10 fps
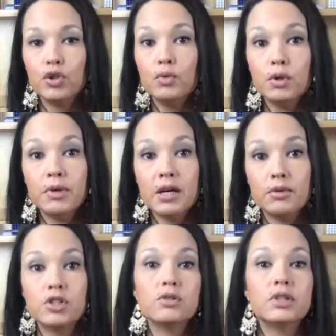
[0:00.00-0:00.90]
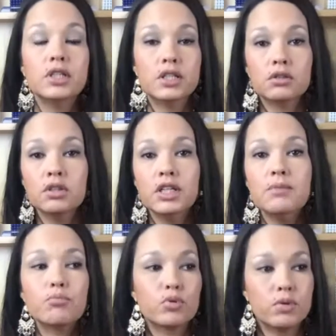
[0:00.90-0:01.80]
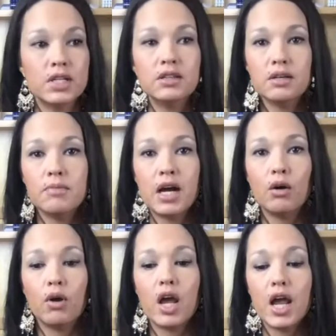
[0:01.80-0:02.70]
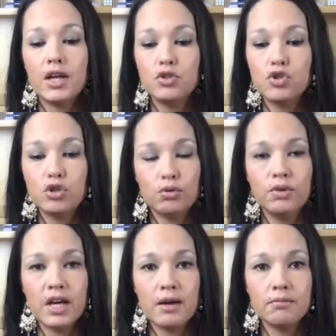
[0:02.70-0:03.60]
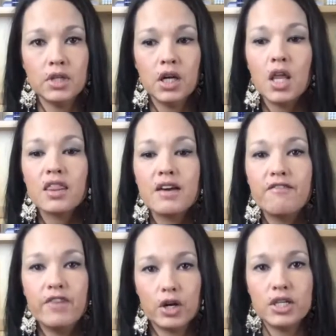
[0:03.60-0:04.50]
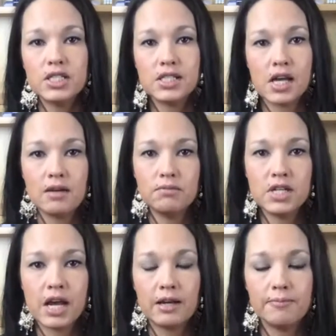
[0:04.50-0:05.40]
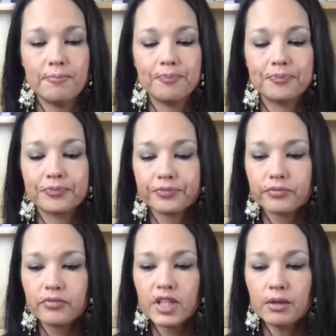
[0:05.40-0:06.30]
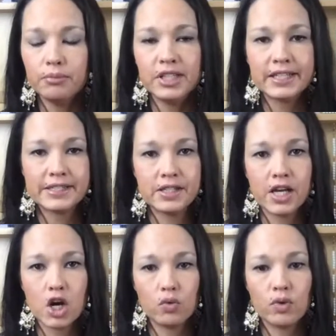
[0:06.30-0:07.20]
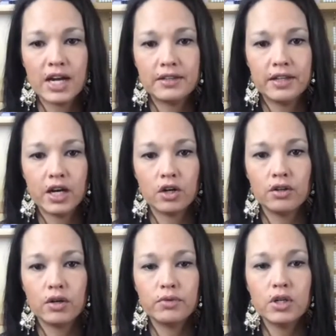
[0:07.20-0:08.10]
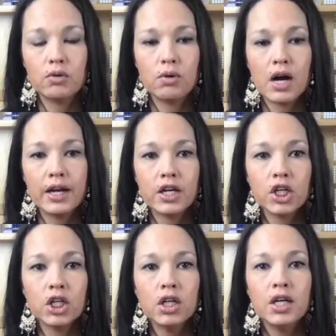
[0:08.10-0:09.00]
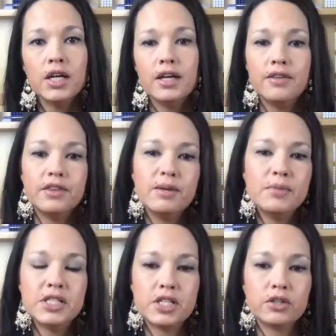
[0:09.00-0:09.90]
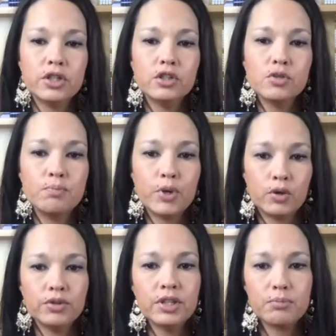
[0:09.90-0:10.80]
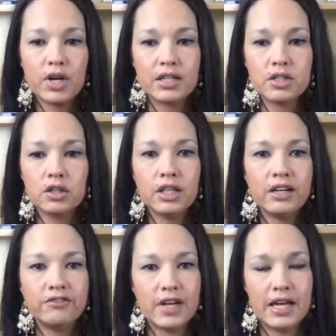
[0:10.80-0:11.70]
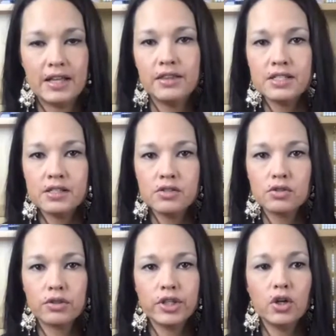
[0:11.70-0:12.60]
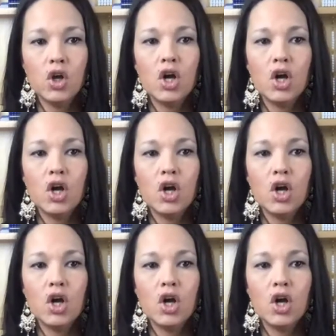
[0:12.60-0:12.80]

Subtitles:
will be able to literally print them out and do them that very same day, because they are right there. They require the materials, both the practical life and the sensorial